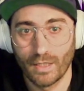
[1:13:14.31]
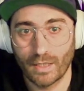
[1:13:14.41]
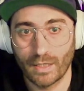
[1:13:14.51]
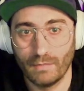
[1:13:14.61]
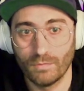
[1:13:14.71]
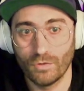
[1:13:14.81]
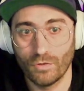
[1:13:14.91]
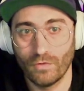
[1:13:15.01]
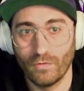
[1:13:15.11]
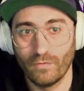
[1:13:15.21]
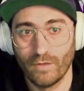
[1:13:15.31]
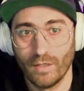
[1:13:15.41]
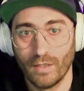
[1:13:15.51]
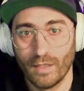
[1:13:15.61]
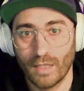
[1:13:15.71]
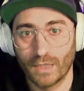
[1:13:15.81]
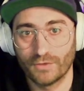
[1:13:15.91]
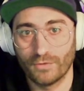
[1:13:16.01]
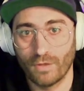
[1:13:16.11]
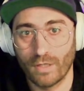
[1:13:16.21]
I can move.
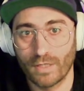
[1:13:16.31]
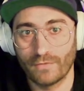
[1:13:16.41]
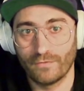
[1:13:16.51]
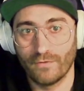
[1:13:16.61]
Asteroids are